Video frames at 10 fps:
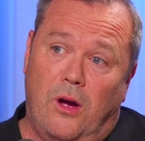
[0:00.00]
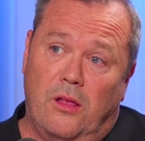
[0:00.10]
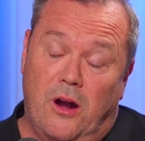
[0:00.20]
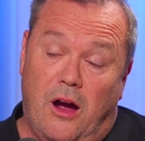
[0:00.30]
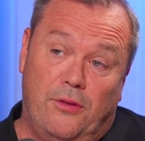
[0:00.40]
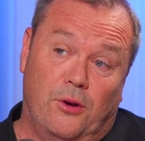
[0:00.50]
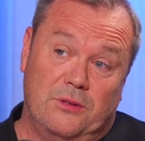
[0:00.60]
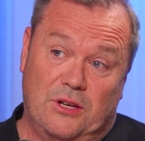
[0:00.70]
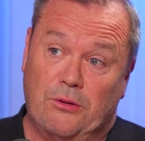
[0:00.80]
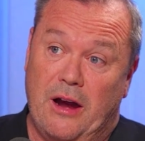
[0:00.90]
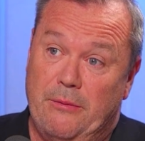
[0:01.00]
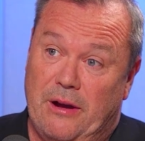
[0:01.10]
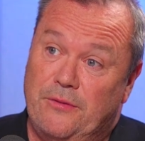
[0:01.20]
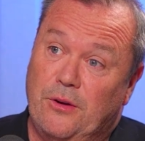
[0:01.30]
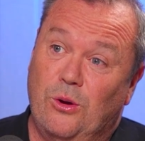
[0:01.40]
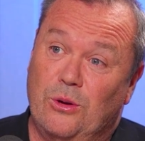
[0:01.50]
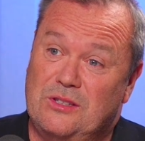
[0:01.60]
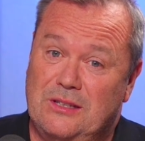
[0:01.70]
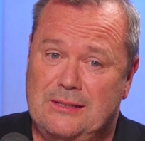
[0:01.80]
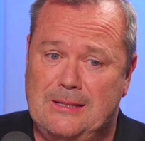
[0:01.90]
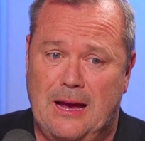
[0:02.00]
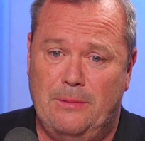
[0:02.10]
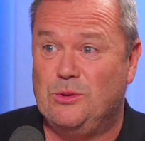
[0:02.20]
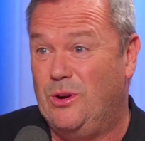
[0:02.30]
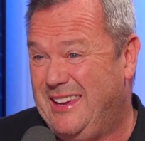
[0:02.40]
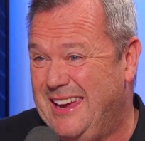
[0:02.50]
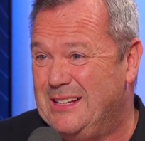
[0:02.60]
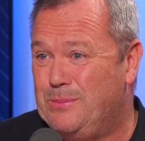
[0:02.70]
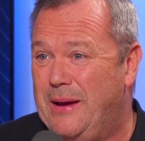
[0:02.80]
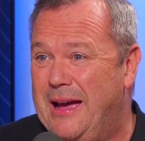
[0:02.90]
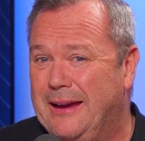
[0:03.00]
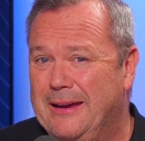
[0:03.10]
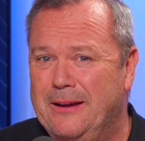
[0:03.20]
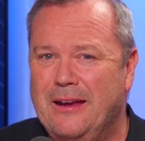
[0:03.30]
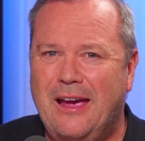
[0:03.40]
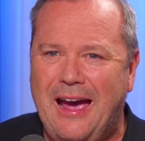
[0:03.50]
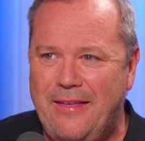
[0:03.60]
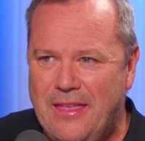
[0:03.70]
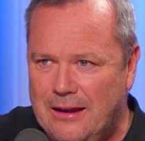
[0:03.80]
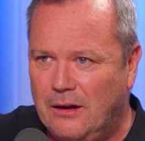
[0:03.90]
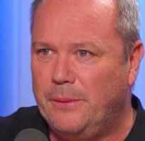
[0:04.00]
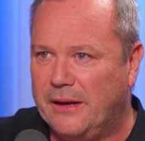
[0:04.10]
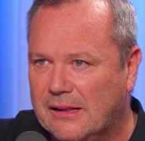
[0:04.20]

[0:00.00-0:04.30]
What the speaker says: Roll on High I thought was a great run for a horse that sort of gets back and had that little bit of